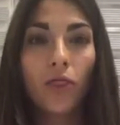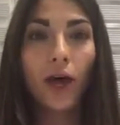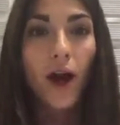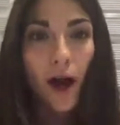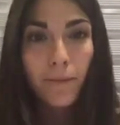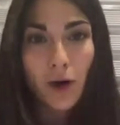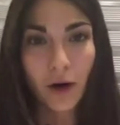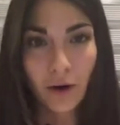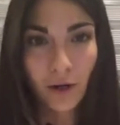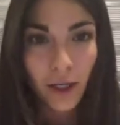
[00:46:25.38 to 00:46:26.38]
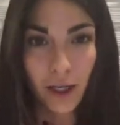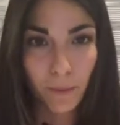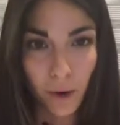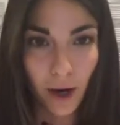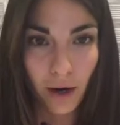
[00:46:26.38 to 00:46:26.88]
that I'm not already going
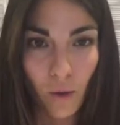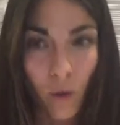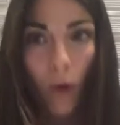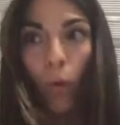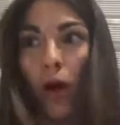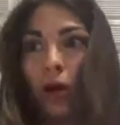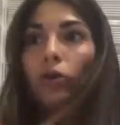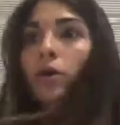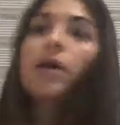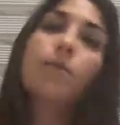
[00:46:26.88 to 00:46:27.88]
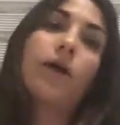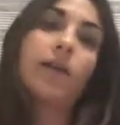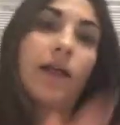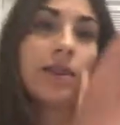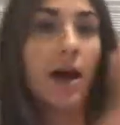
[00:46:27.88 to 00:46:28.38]
to bring? Or what are you going to
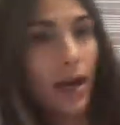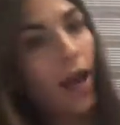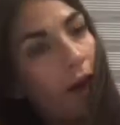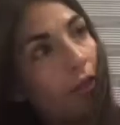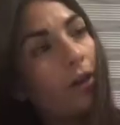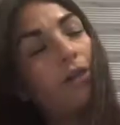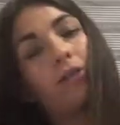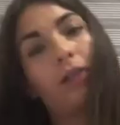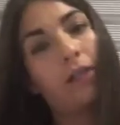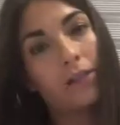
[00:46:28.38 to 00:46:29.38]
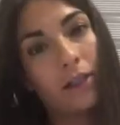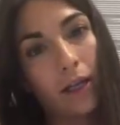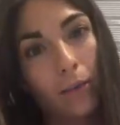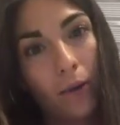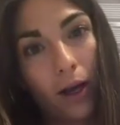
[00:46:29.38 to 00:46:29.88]
bring that that other intern isn't
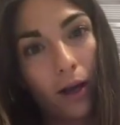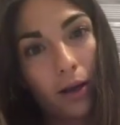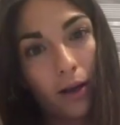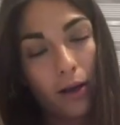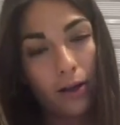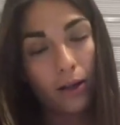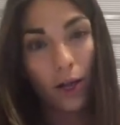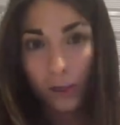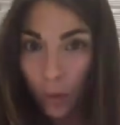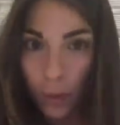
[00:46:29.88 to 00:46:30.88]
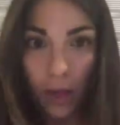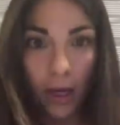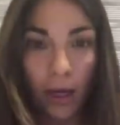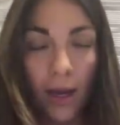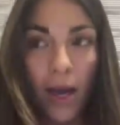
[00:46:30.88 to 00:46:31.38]
going to bring? Lots of people
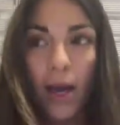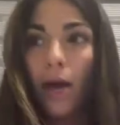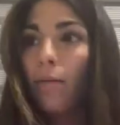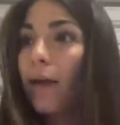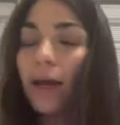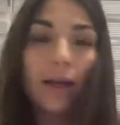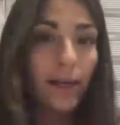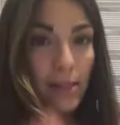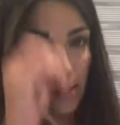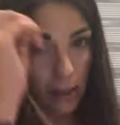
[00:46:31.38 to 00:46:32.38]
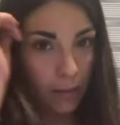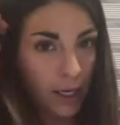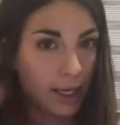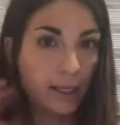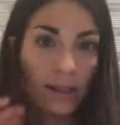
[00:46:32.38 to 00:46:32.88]
can make nice lesson
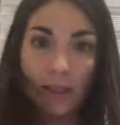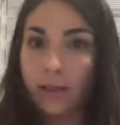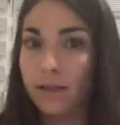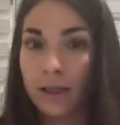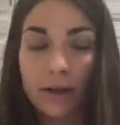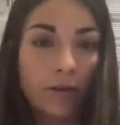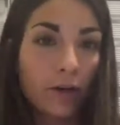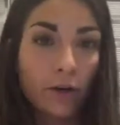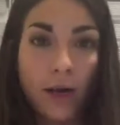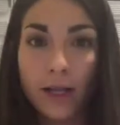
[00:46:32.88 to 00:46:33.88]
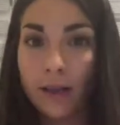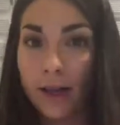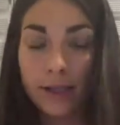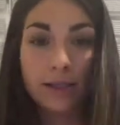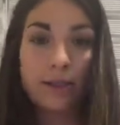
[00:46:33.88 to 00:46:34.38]
plans and deliver great
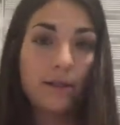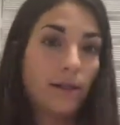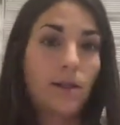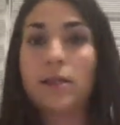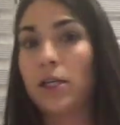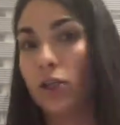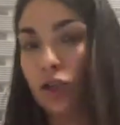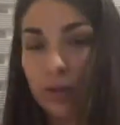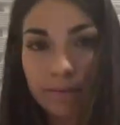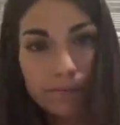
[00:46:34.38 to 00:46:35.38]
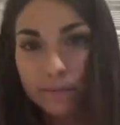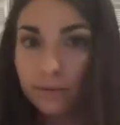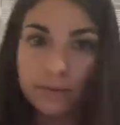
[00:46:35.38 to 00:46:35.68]
lessons and teach and